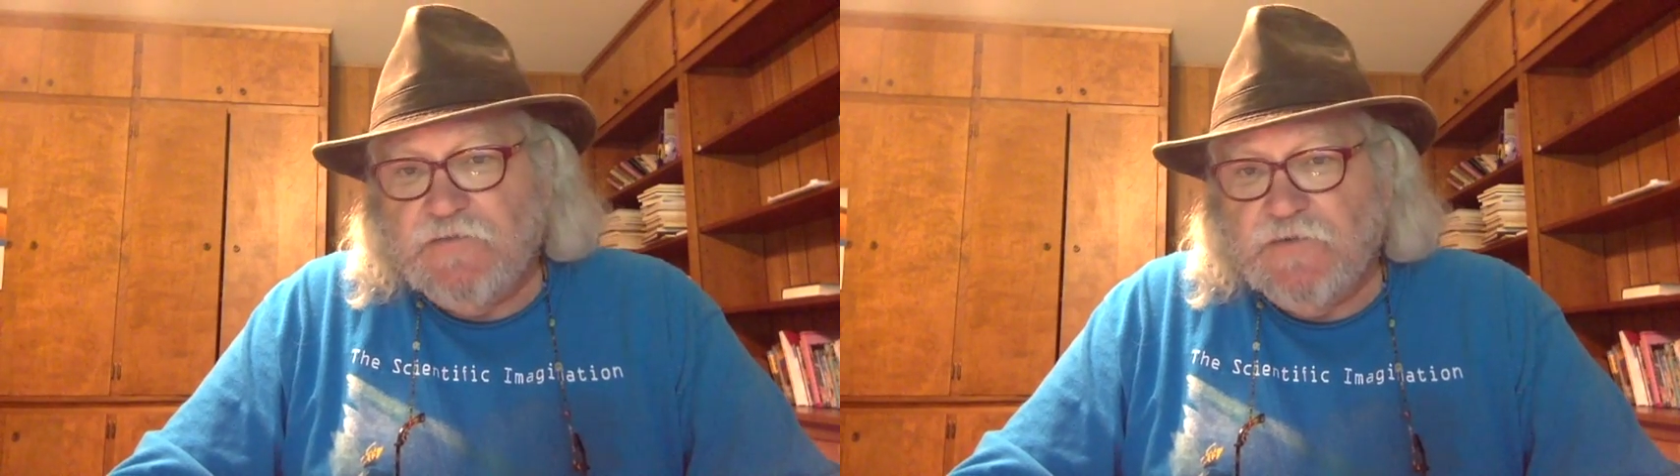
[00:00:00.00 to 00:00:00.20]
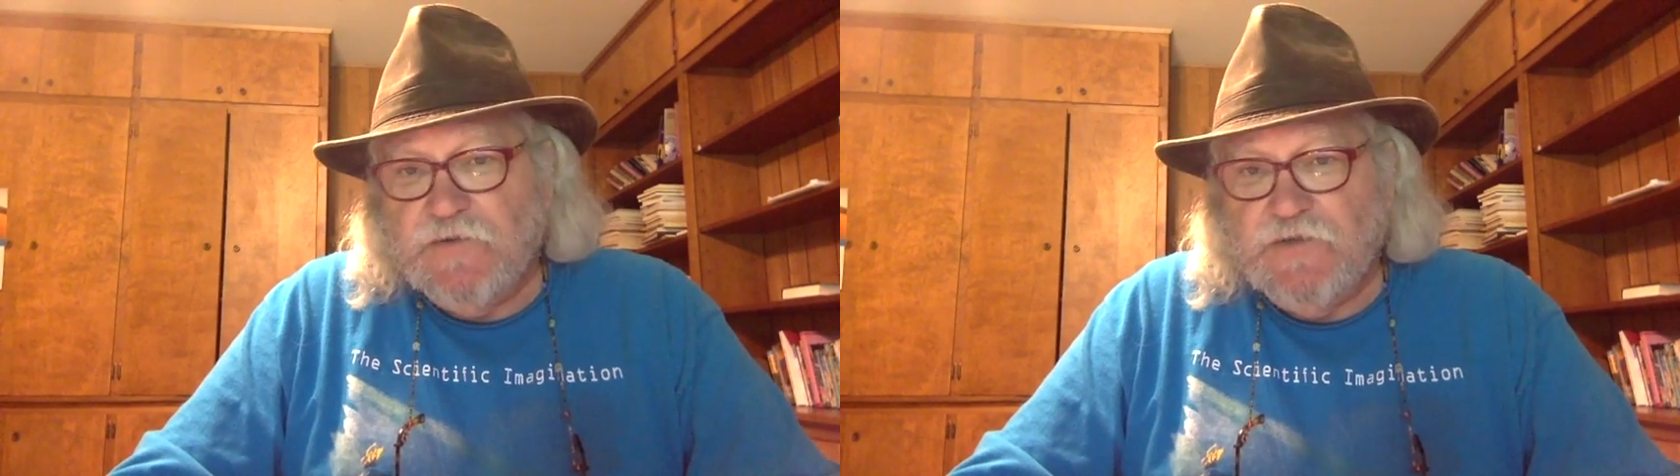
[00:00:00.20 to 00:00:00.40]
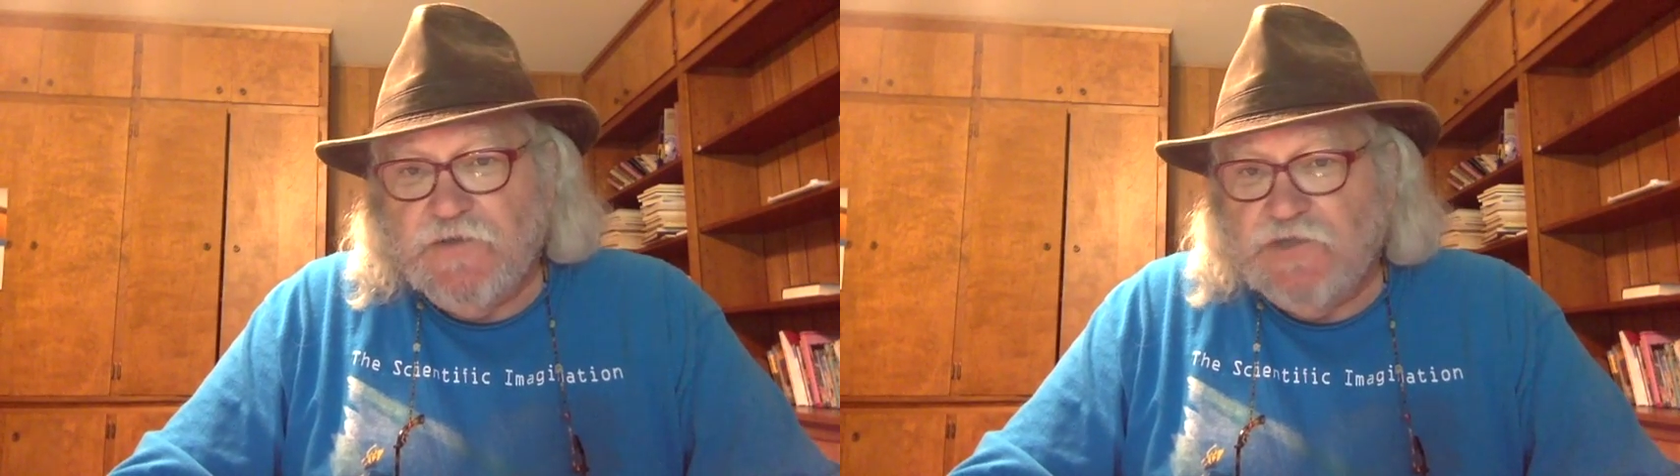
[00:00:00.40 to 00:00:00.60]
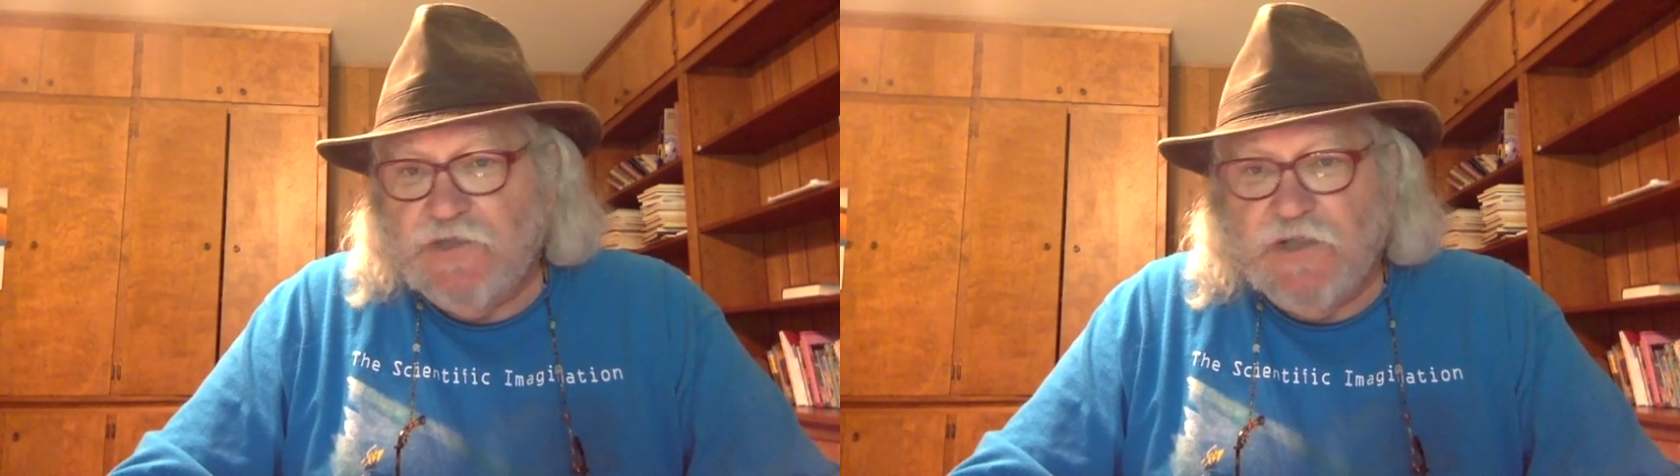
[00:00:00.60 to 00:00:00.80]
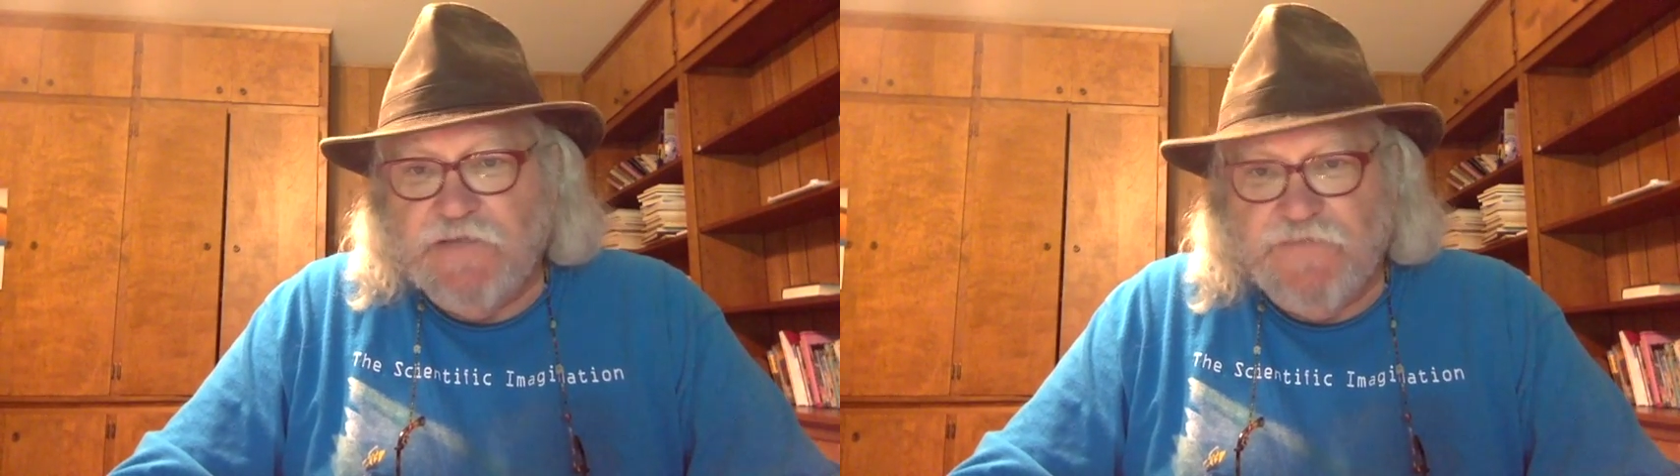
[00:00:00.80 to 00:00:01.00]
we're in the
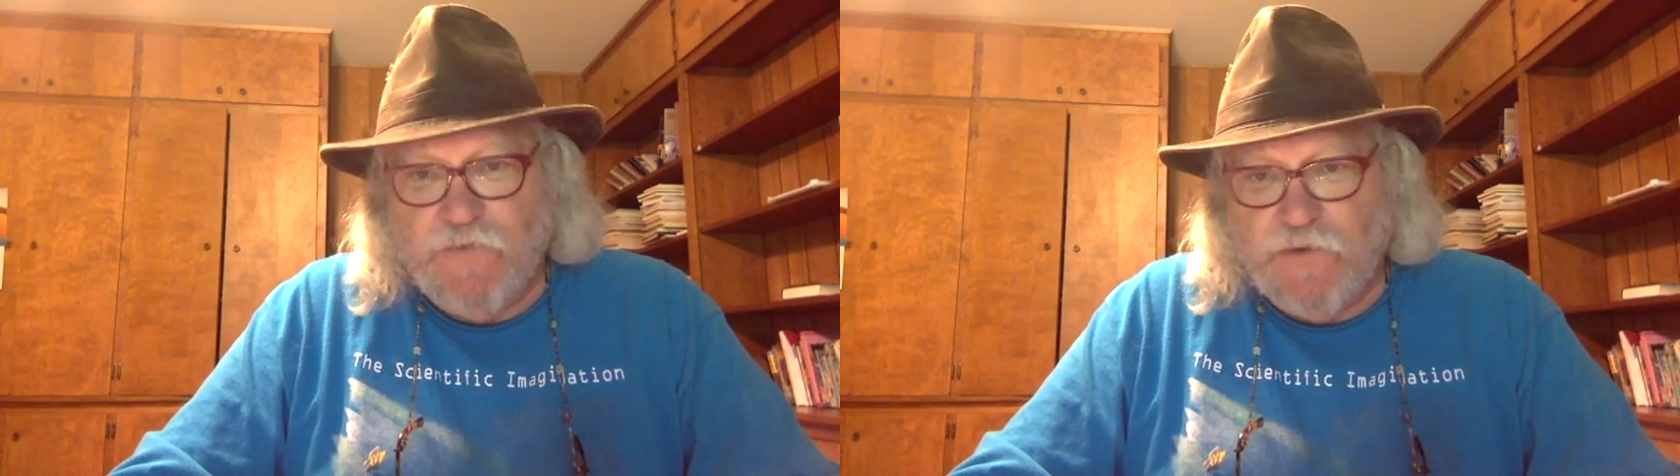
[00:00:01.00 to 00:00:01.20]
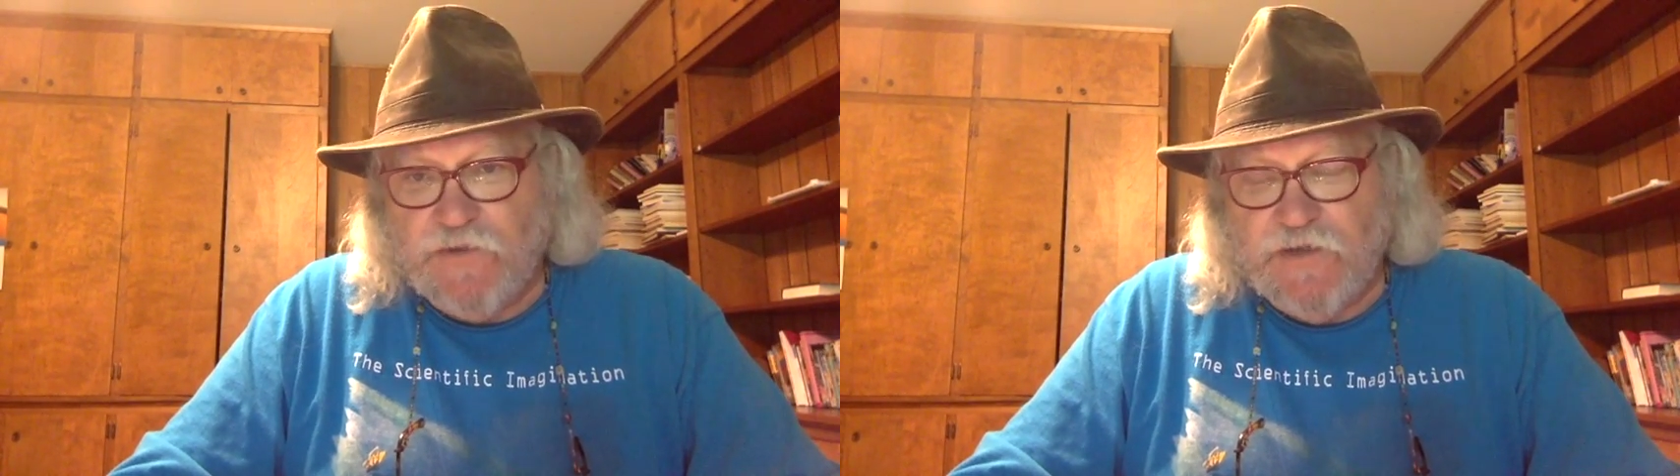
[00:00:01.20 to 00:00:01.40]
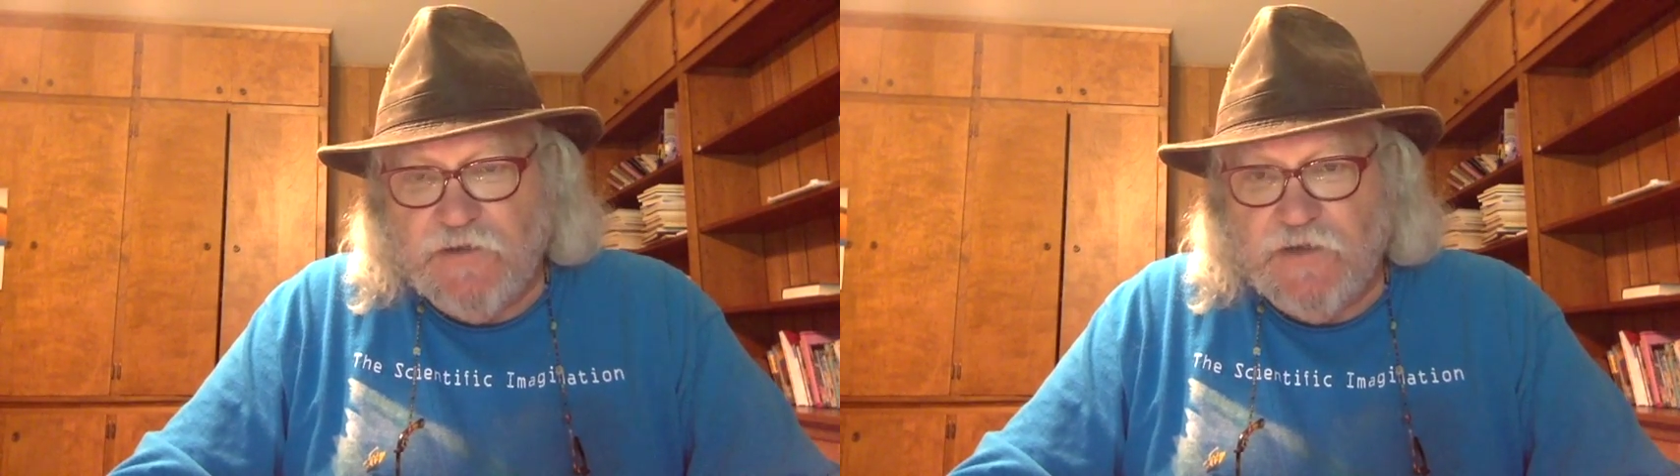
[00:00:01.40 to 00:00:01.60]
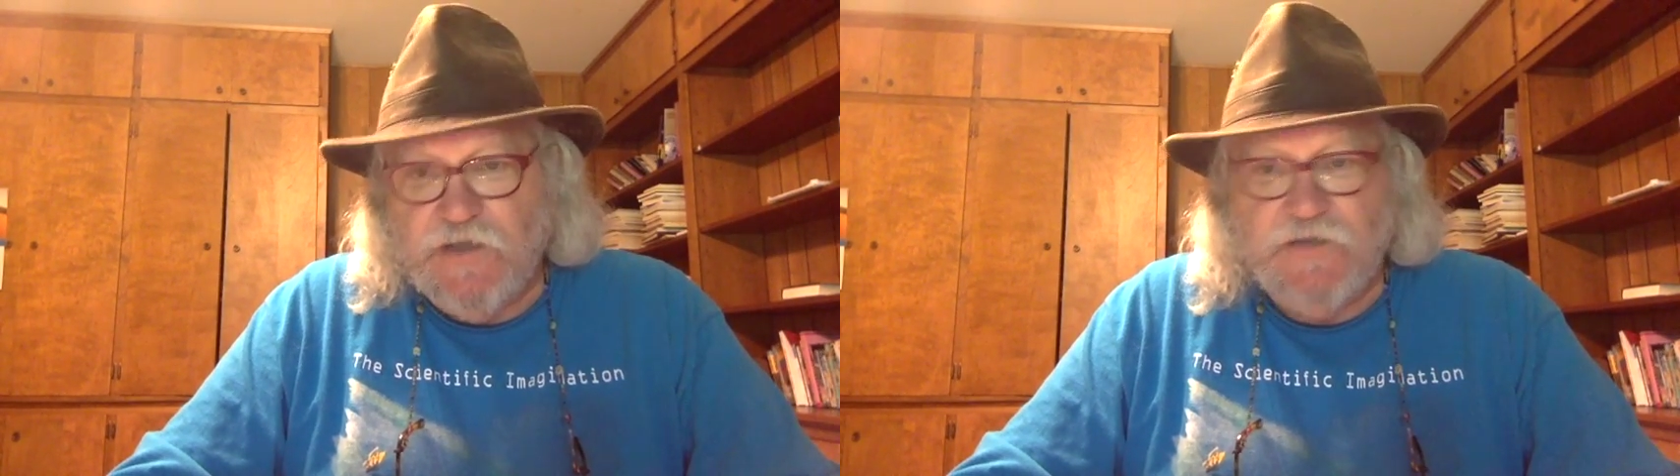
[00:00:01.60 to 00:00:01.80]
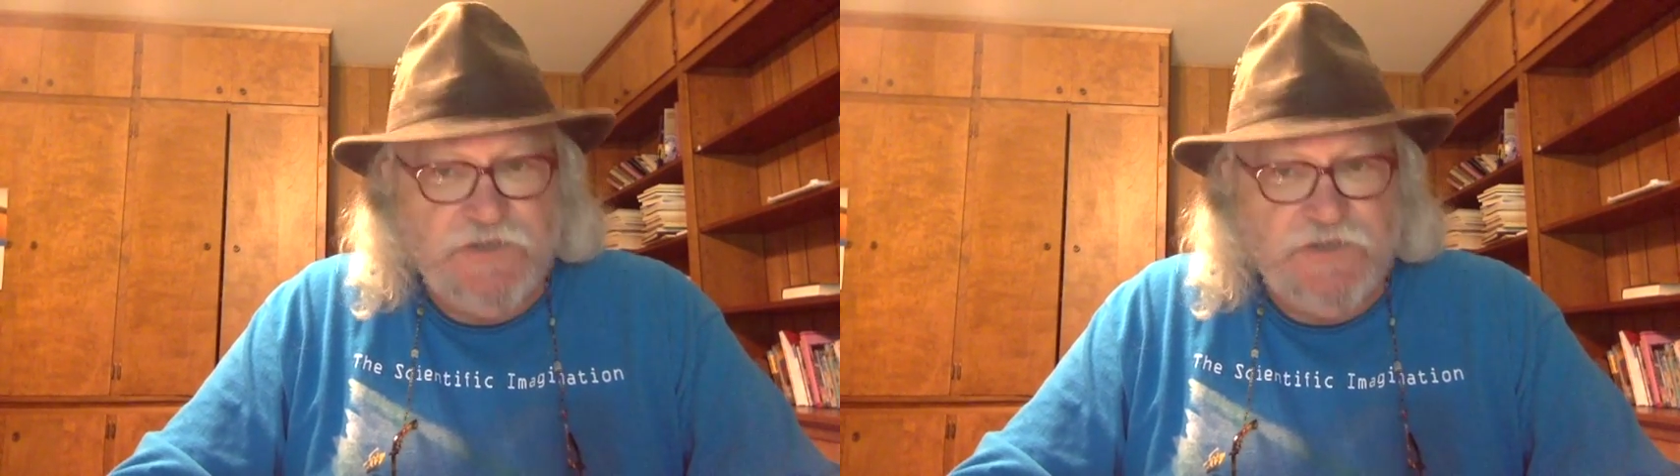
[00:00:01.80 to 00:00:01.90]
July 4th area,